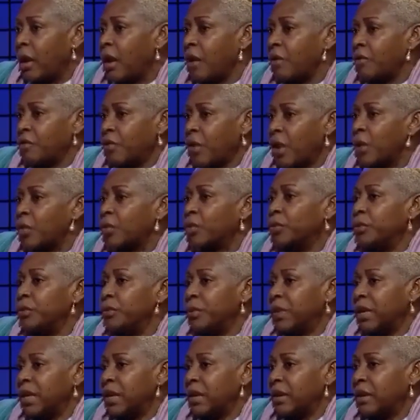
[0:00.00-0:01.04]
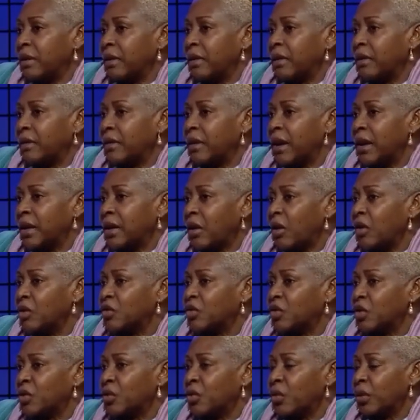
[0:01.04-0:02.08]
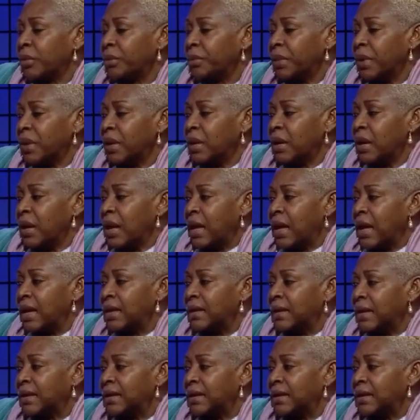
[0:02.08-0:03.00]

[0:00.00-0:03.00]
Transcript: around me. I also grew up at